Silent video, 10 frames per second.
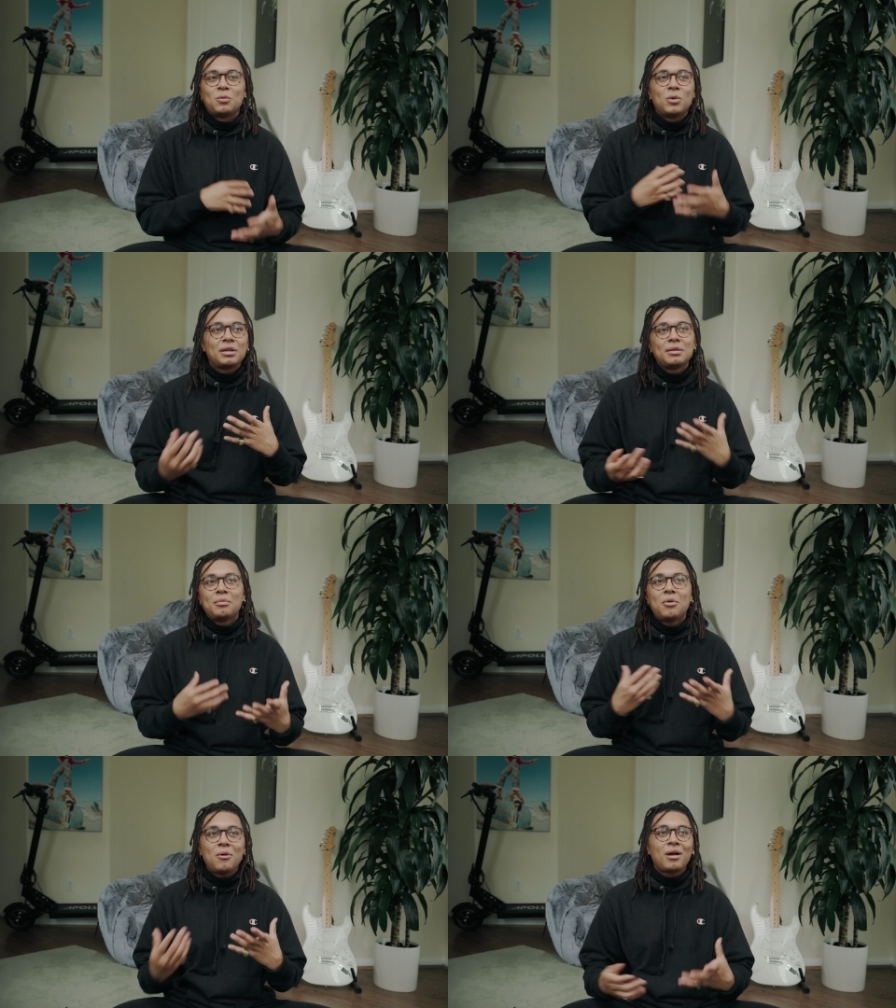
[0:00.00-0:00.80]
one of the
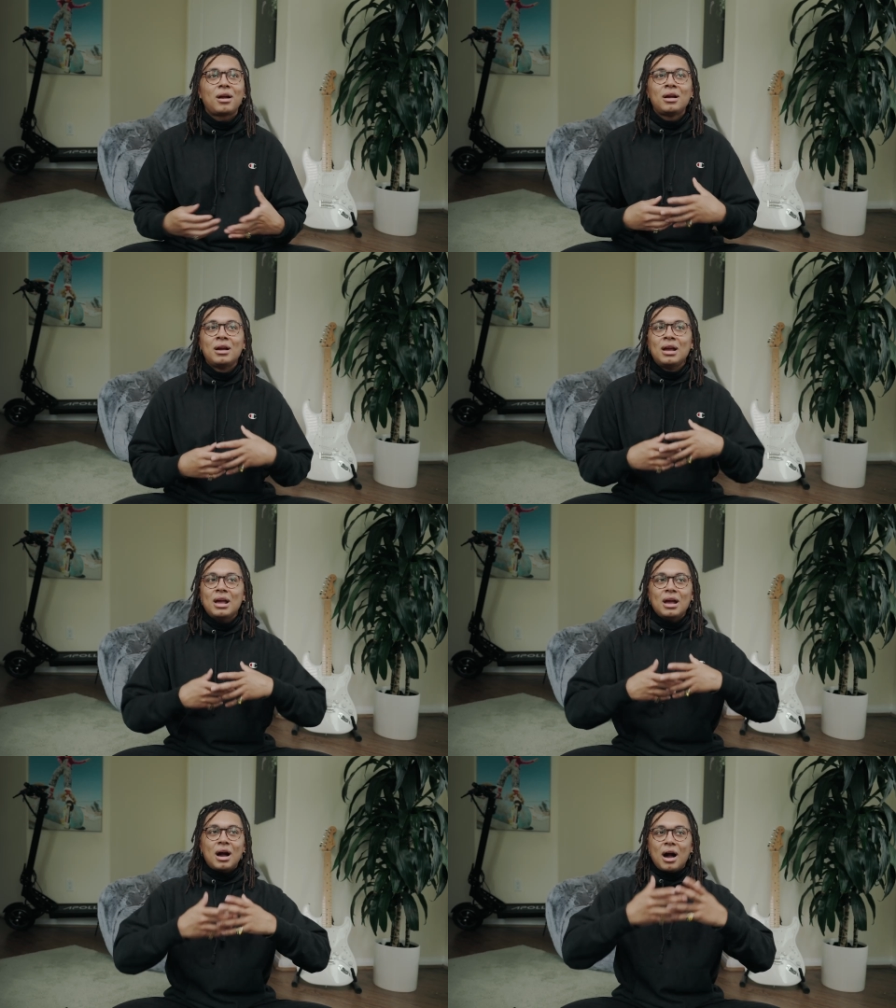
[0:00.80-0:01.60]
more
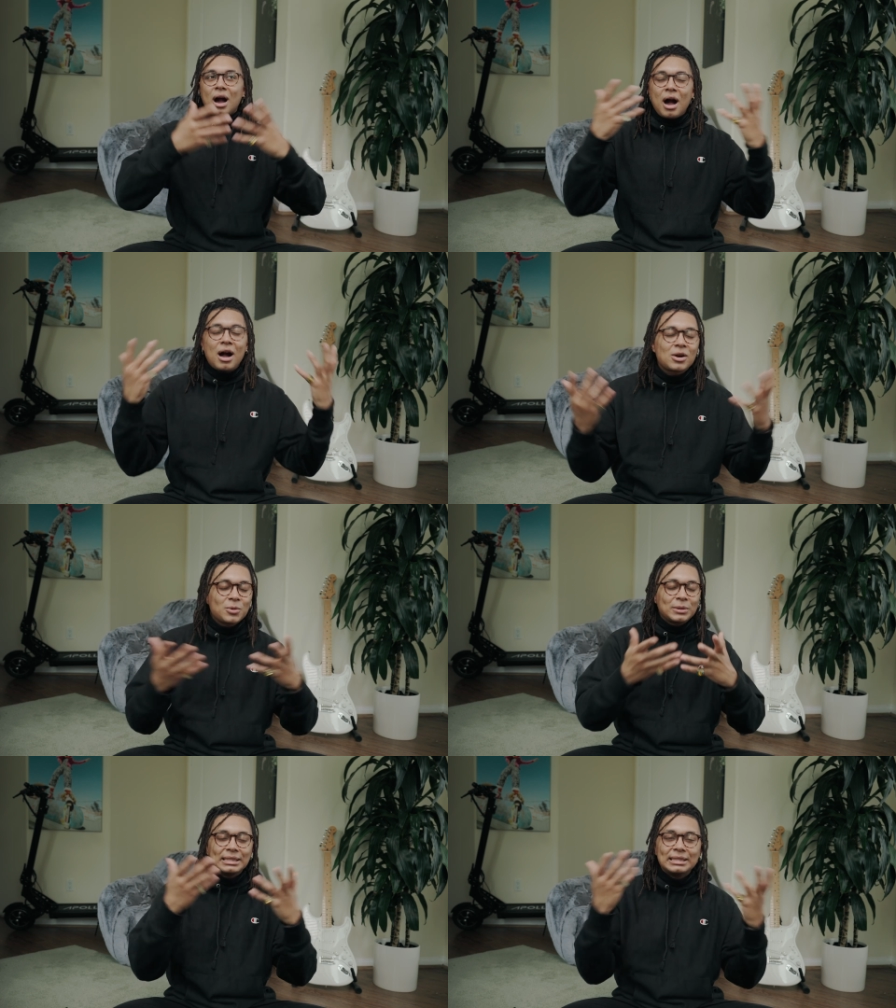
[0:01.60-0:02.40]

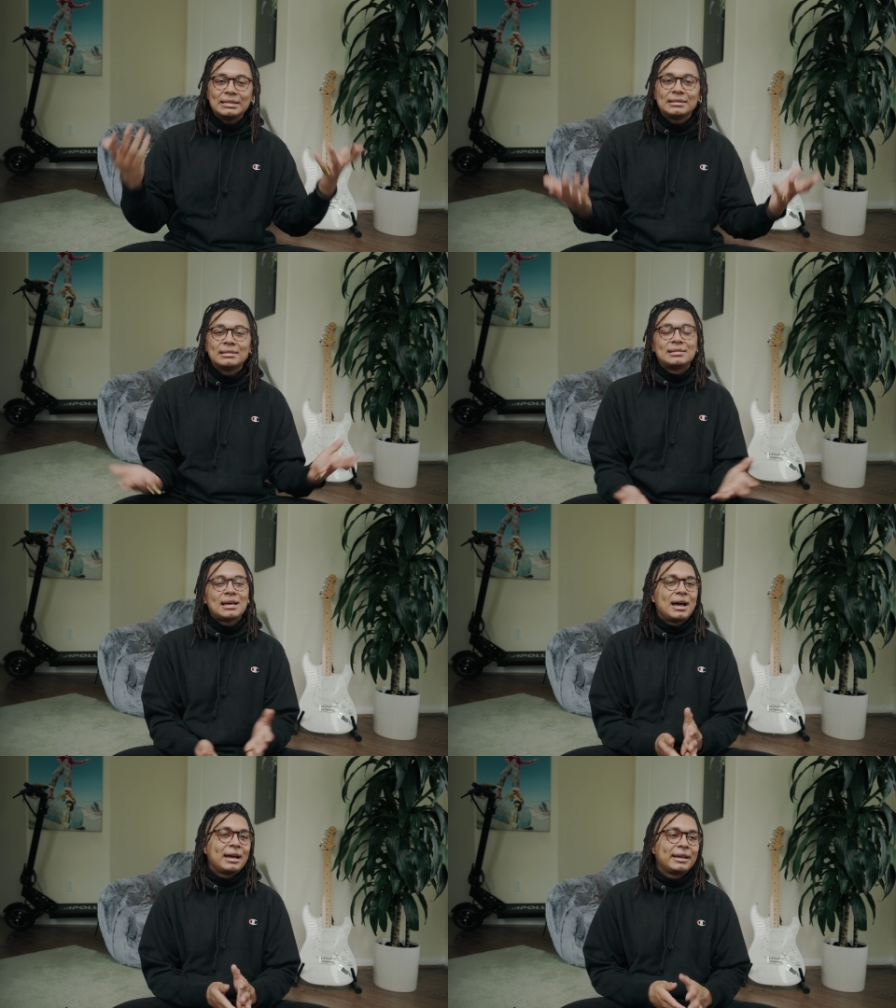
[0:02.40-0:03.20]
awkwardly
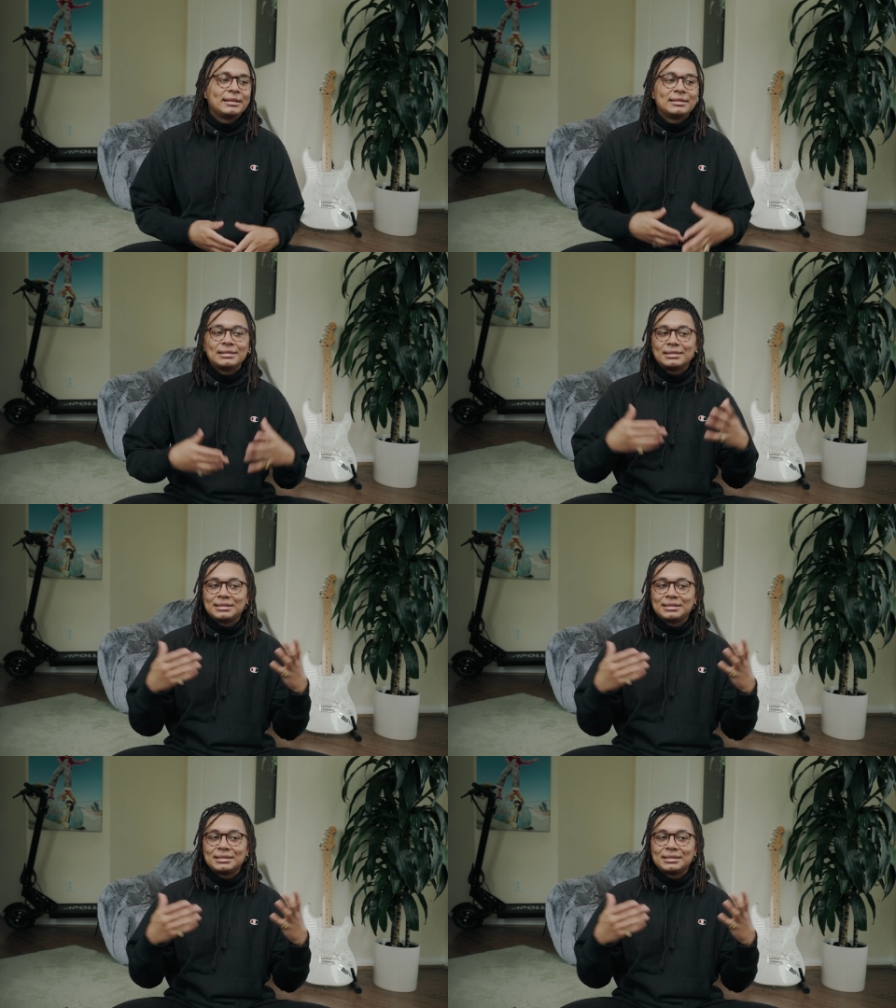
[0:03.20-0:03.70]
designed